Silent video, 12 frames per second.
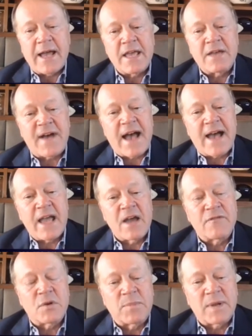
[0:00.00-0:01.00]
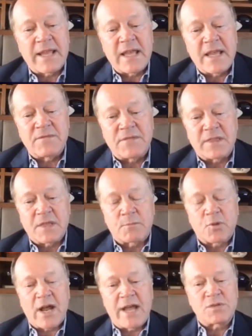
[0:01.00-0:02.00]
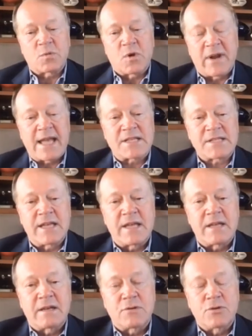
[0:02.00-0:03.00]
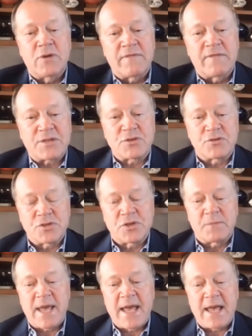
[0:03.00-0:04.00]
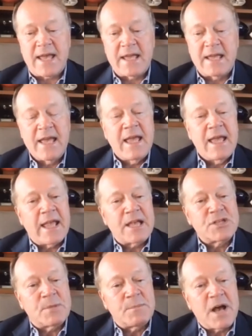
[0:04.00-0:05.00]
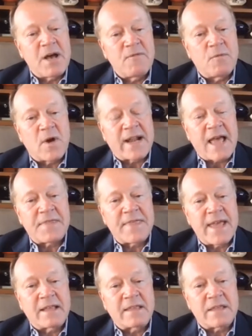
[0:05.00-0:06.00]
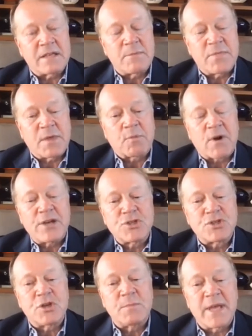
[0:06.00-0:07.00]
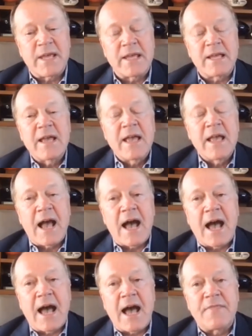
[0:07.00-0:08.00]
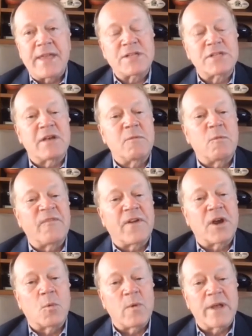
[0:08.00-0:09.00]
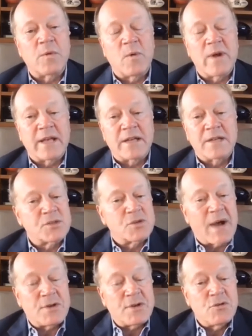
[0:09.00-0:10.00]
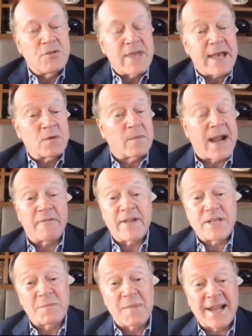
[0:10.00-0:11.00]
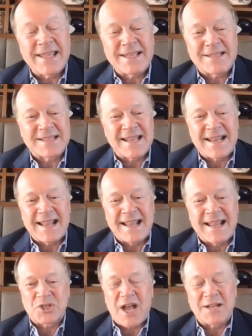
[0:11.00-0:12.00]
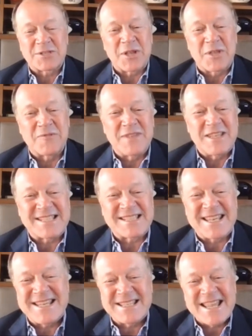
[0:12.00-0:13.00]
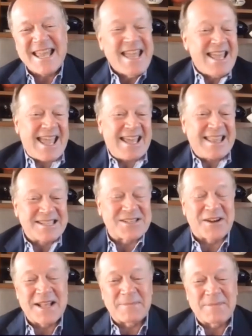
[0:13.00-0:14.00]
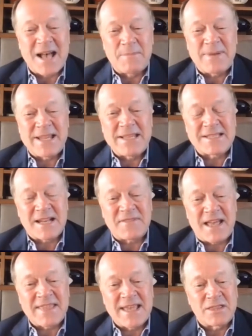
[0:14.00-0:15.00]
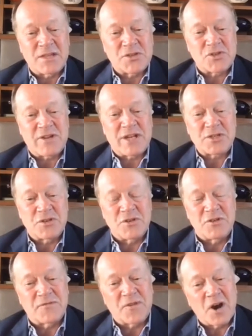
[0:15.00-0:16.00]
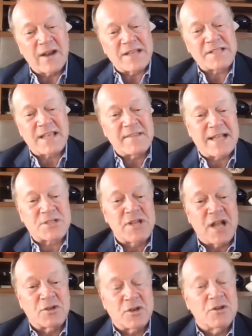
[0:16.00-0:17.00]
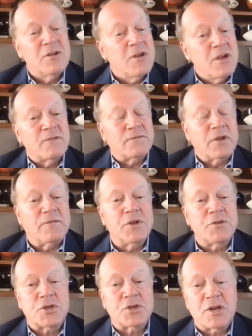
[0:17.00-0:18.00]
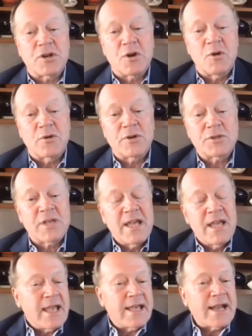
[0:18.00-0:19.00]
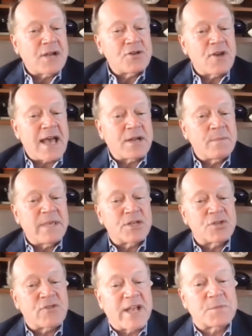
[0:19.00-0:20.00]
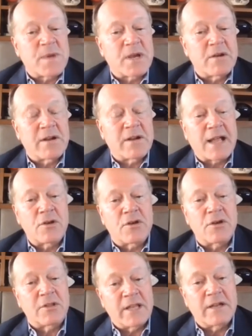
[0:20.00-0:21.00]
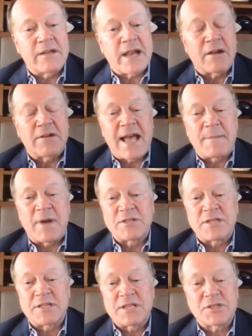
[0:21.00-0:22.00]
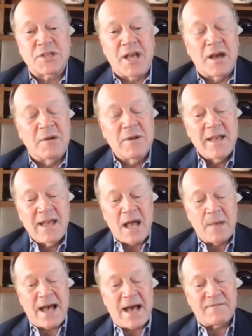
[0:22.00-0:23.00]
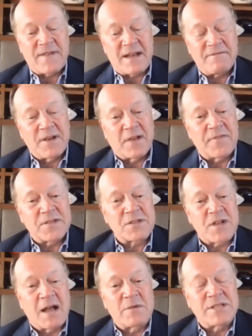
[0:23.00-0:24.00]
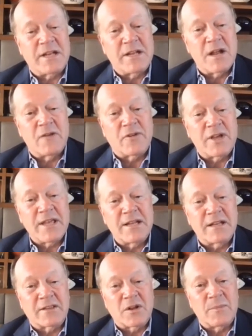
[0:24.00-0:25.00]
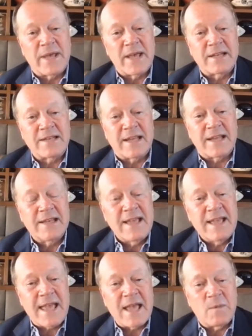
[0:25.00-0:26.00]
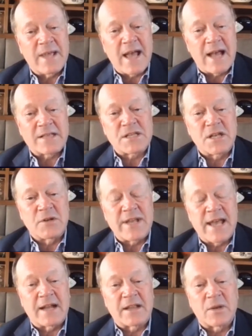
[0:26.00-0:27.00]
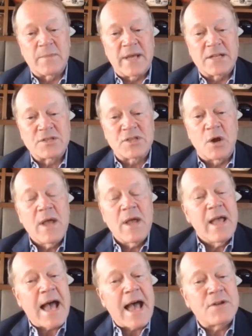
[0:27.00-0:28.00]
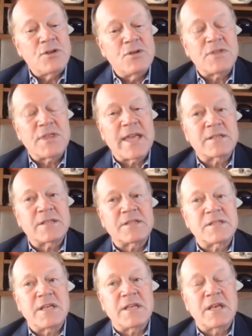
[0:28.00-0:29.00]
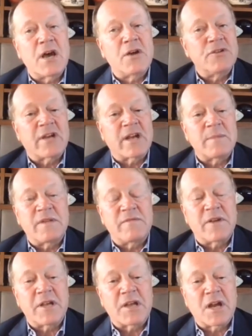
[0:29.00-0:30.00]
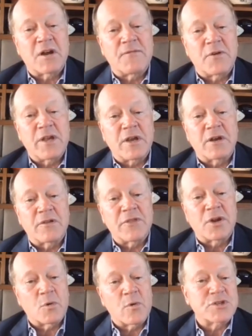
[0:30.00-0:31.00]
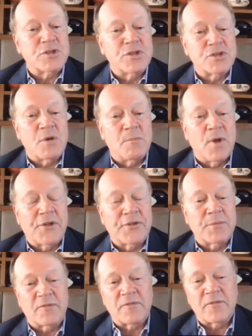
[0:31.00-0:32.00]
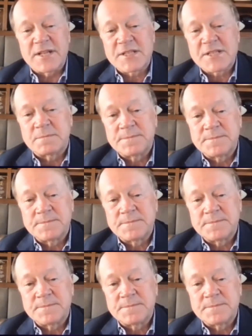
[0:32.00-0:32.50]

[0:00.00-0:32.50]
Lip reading: if I ever believe that the price we're asking new investors to pay is above what I think that the price should be, that is a fair win-win. So I do that when I raise money, and sometimes it shocks other VCs and the startup companies that if I think they're stretching too far, I say that's not good for your future shareholders. And I try to be as transparent as I could the entire time I was at Cisco about if I felt the stock was getting overheated a little bit and we ought to slow down a little bit. So I do think as a CEO, you've got to be very careful here, and there are questions on multiple fronts.